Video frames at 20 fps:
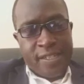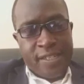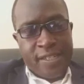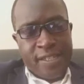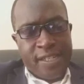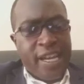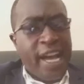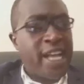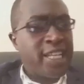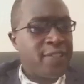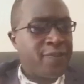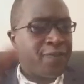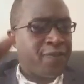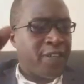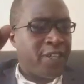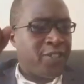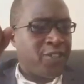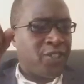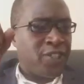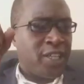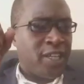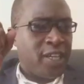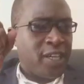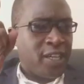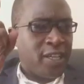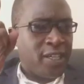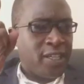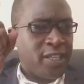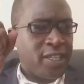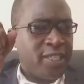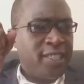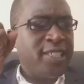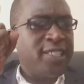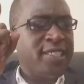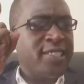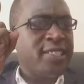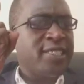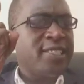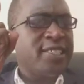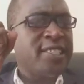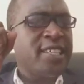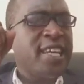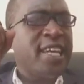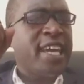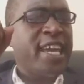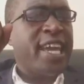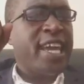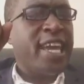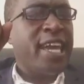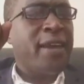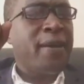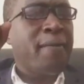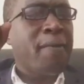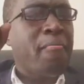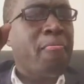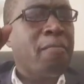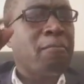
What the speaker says: Catchphrase here: this is a